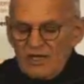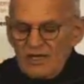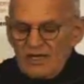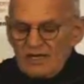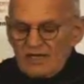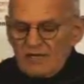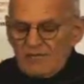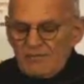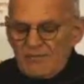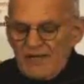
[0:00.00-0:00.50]

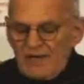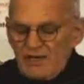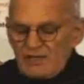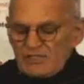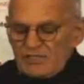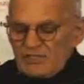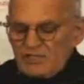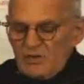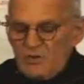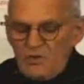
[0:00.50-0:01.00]
compared to
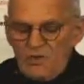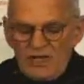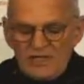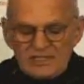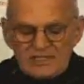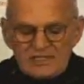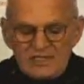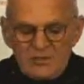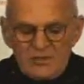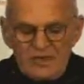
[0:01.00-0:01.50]
the ones
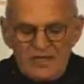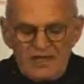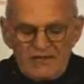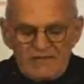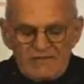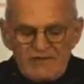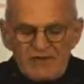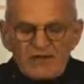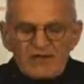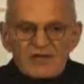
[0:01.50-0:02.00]
that we had
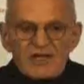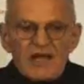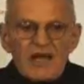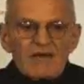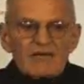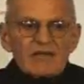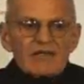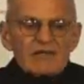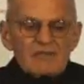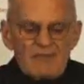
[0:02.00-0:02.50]
figured out
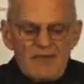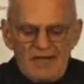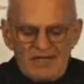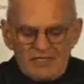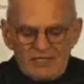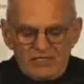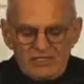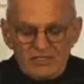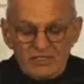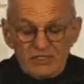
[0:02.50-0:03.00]
in
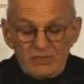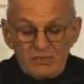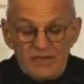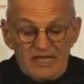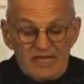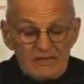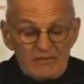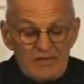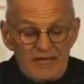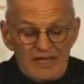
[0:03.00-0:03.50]

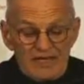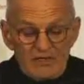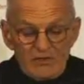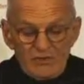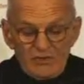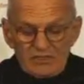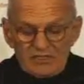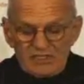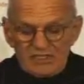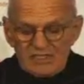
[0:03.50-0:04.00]

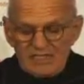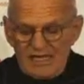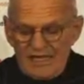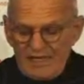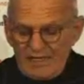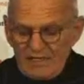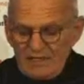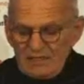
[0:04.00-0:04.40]
minute detail.